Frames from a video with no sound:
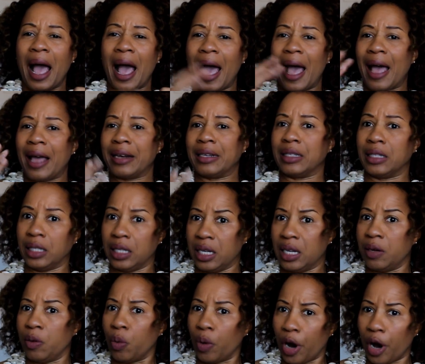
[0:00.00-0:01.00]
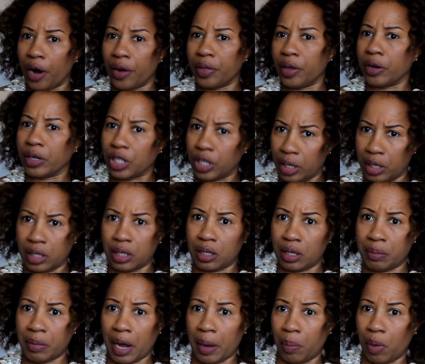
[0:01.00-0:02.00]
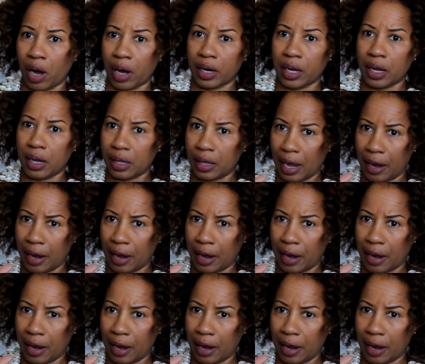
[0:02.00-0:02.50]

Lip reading: and see where there are changes in my body